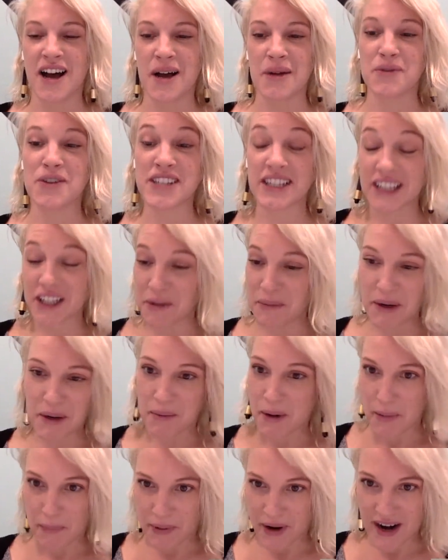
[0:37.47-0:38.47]
Just a little bit
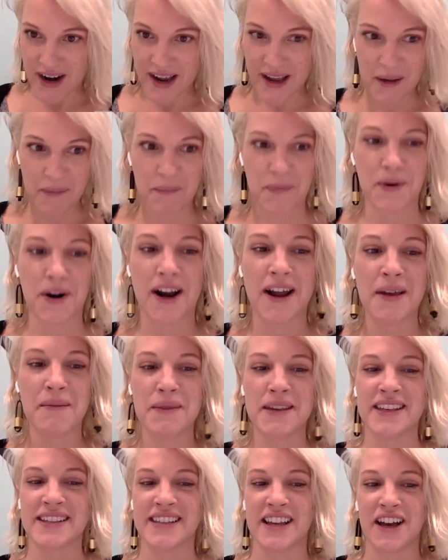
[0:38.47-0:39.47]
about Prime. Prime
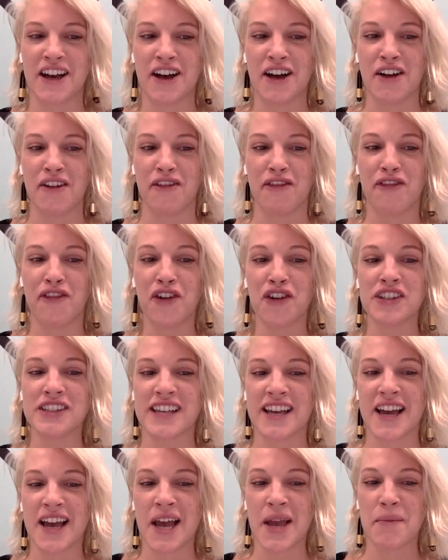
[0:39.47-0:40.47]
is a
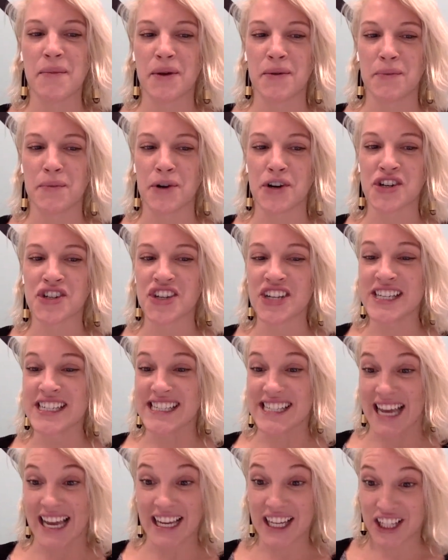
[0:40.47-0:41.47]
full-time immersion
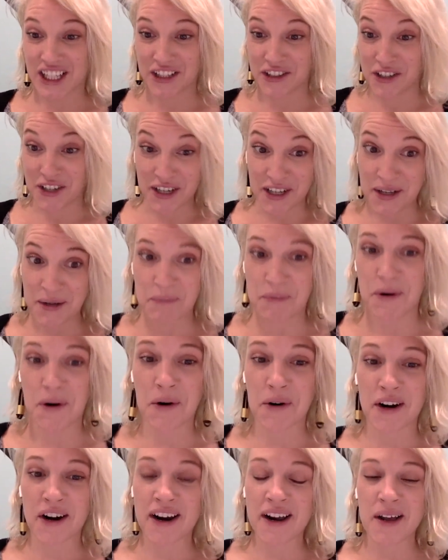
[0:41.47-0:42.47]
tech learning
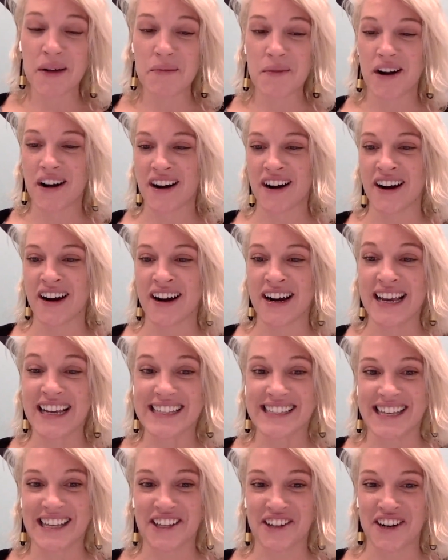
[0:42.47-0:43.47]
program. Our
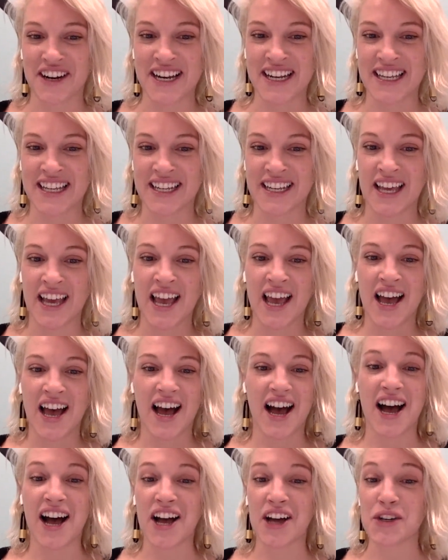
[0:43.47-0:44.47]
accelerated
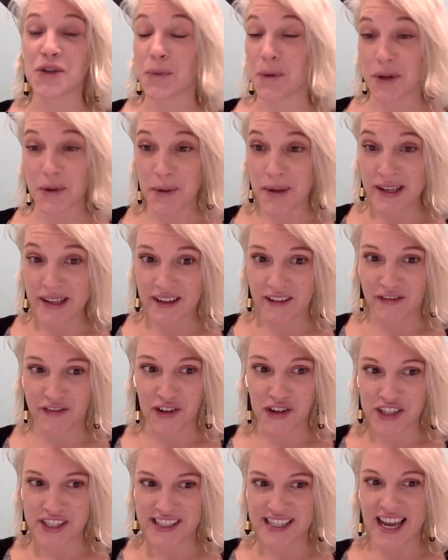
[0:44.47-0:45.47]
20-week
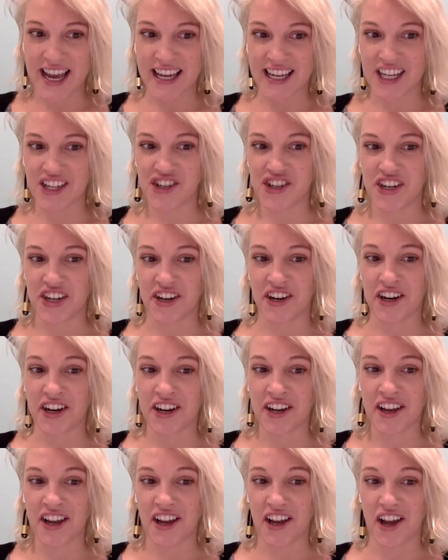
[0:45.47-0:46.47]
full stack
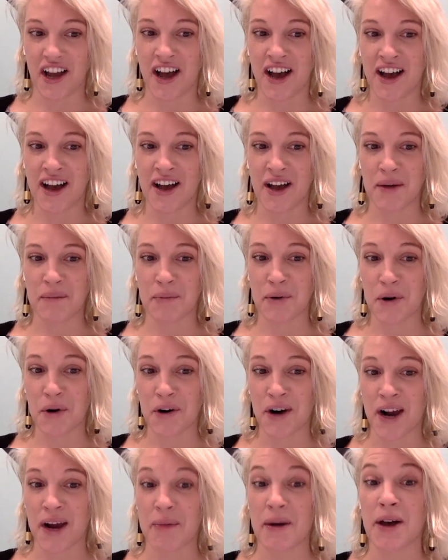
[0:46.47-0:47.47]
engineering
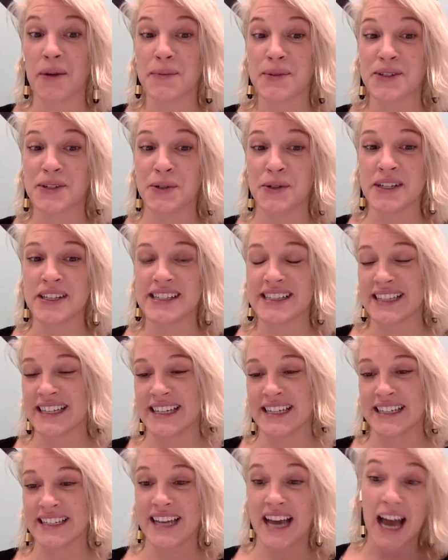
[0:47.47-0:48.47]
program helps students
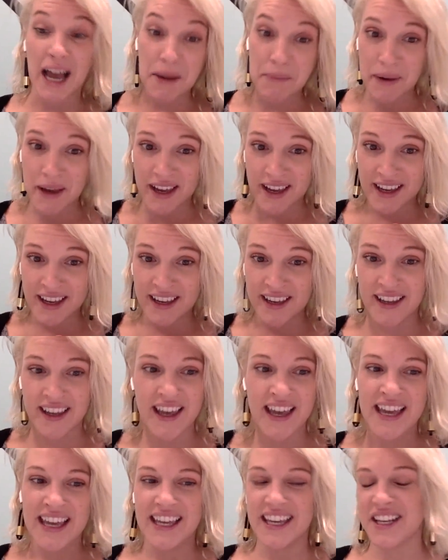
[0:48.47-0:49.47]
land high-paying,
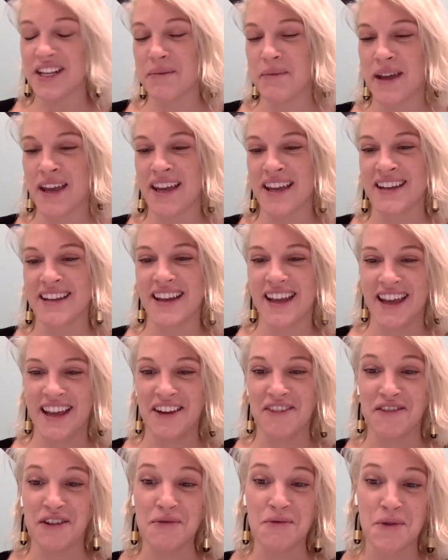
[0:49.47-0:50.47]
in-demand,
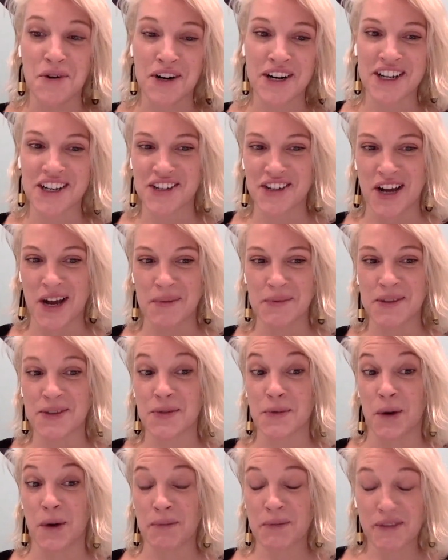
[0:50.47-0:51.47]
and rewarding jobs
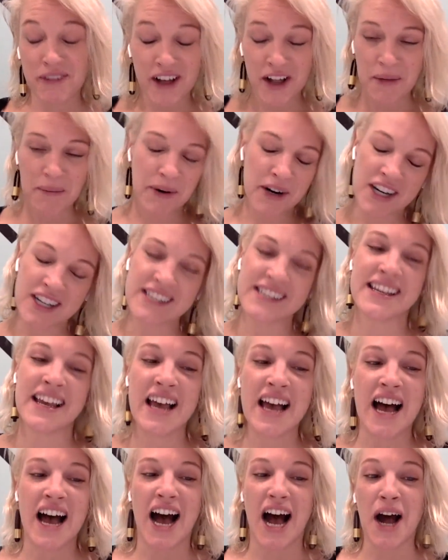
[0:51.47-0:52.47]
as web developers.
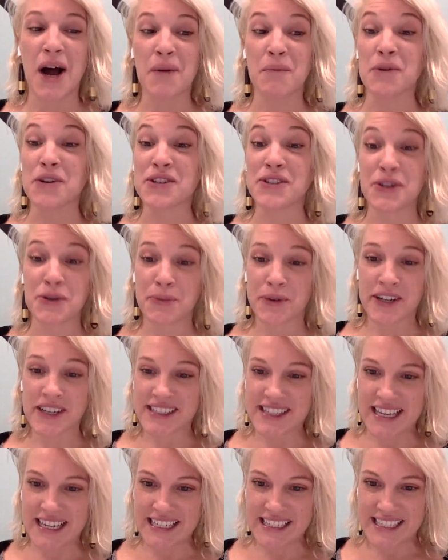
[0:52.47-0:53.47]
We're super
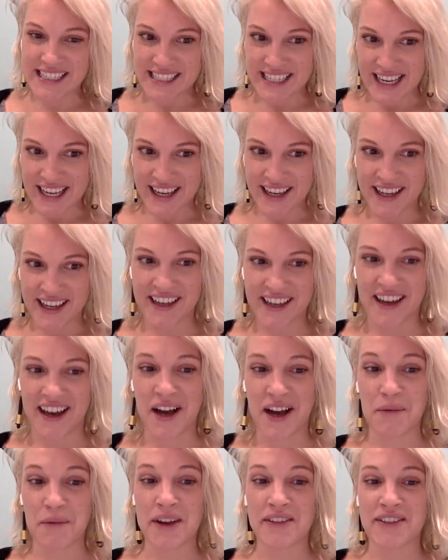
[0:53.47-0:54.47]
excited today.
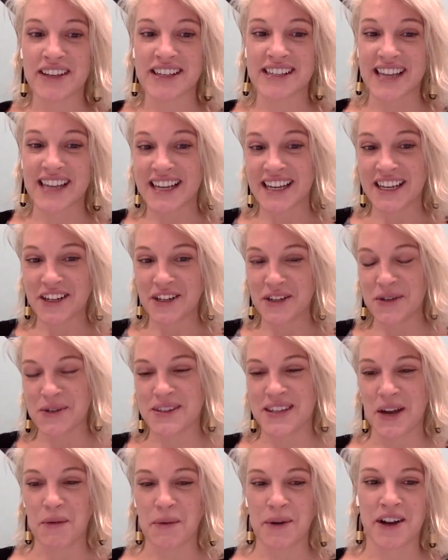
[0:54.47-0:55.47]
We have exciting news
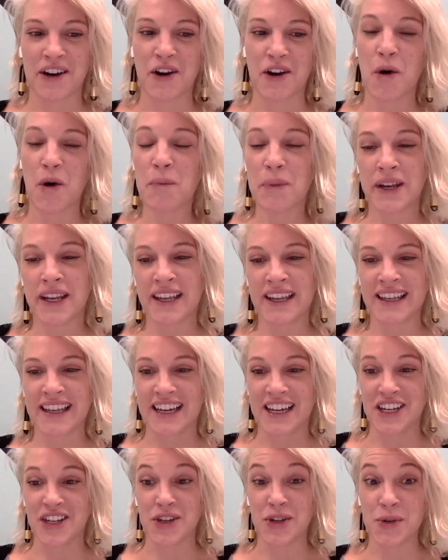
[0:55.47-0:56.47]
that we are opening
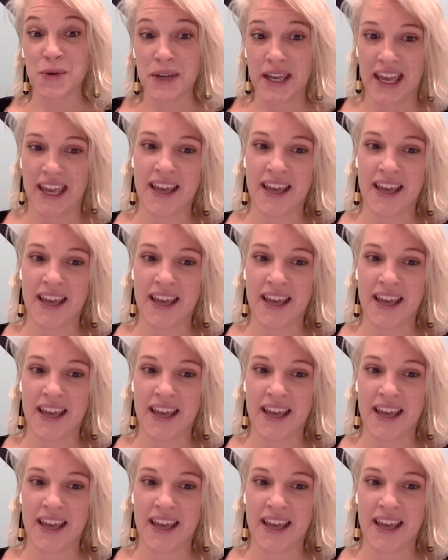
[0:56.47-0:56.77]
a new